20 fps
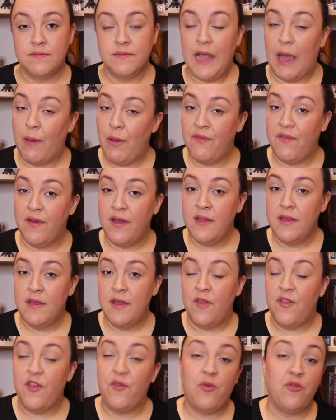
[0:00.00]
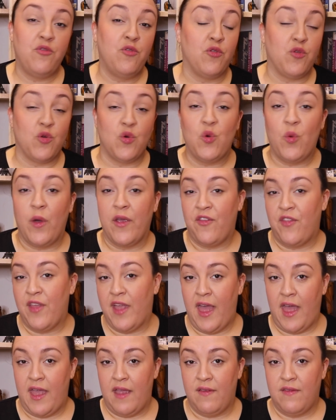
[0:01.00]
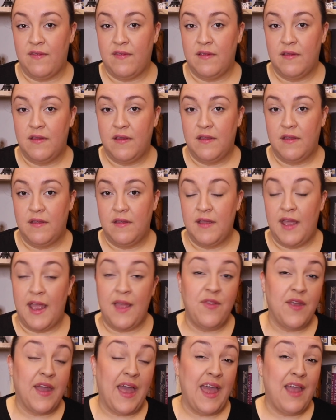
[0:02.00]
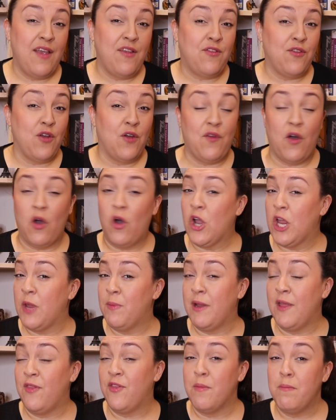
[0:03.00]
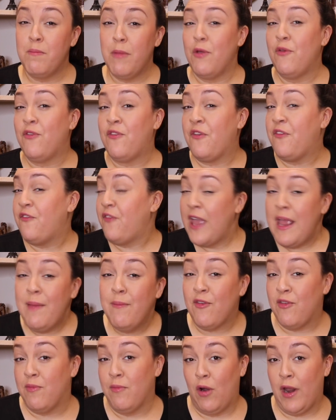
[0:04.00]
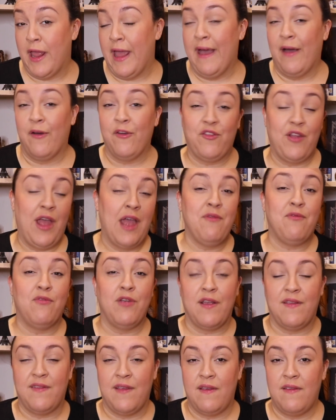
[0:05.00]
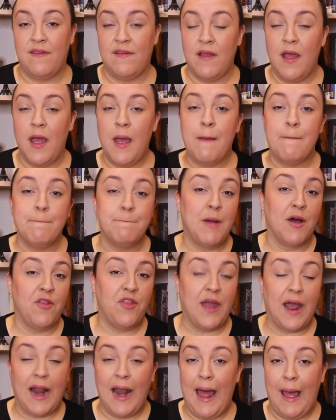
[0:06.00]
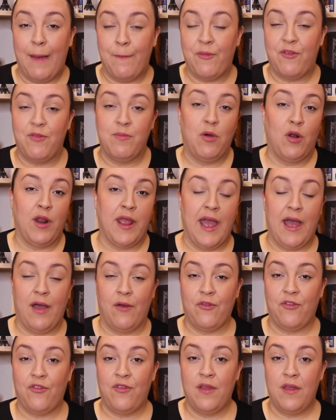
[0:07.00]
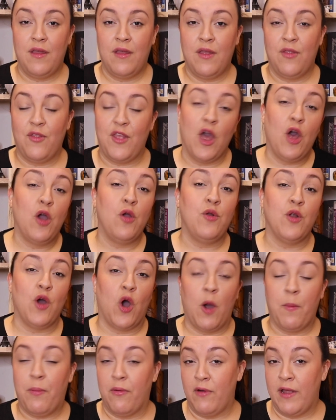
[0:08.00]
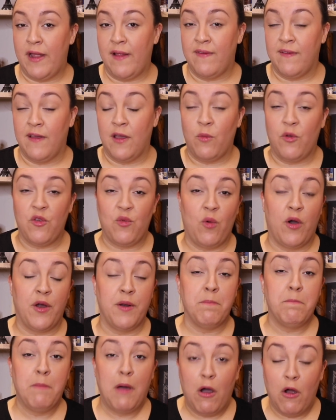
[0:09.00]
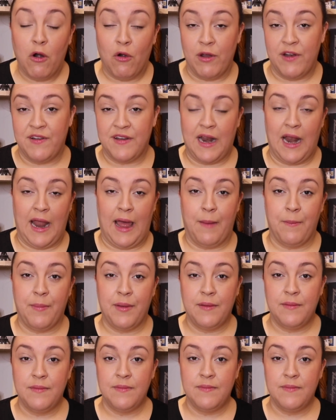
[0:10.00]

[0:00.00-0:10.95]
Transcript: However, this was not always the case. In the case of arguably the most famous Molly house to ever exist, Mother Clap's Molly House, the owner-operator was one Margaret Clap.